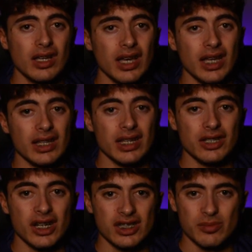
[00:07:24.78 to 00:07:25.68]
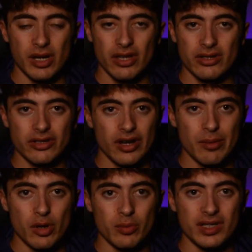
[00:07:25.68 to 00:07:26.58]
And then you got some other
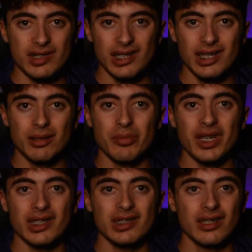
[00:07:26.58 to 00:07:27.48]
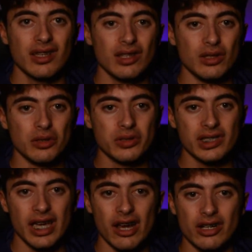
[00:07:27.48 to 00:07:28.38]
great moments in the mix.
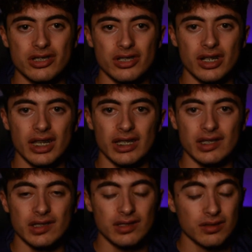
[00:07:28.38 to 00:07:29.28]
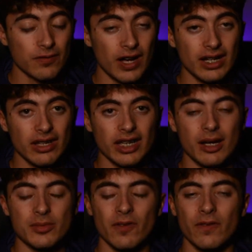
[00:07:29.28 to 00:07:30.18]
Luke's character finally
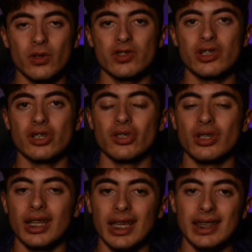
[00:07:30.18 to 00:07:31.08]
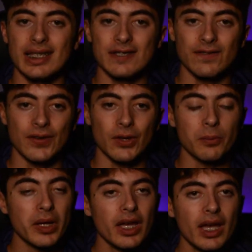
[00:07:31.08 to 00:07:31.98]
comes full circle in this
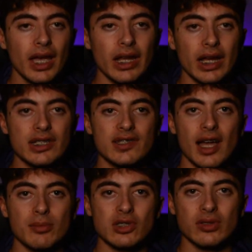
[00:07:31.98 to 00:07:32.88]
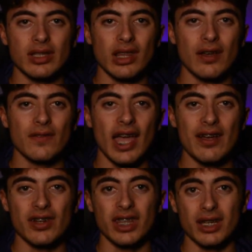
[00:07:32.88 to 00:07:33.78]
film, and I just absolutely love
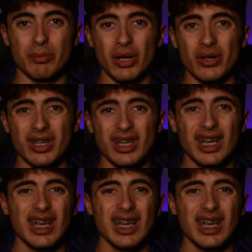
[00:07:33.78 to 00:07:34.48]
everything about it.